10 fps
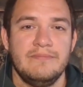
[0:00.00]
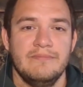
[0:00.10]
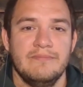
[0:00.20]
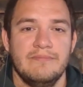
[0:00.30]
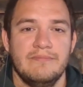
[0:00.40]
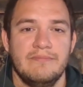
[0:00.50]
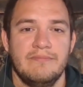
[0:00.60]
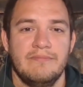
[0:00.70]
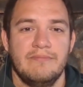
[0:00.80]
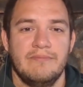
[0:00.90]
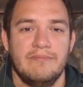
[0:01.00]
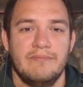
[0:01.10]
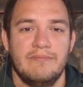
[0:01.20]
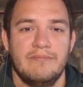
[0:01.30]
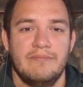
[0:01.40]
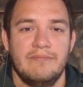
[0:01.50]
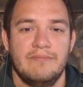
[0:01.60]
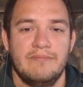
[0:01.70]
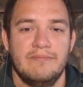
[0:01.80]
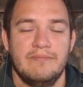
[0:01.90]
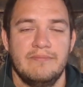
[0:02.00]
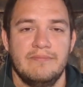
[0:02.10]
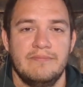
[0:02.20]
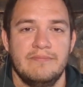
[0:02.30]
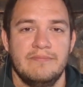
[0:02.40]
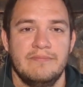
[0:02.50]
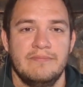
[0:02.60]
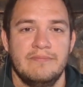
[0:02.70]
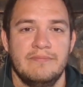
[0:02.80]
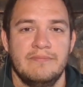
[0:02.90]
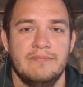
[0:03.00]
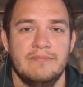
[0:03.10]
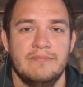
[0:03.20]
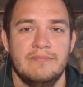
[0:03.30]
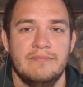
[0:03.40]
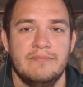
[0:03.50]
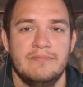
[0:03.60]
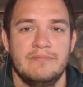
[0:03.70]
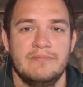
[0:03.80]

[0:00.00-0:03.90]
[no speech]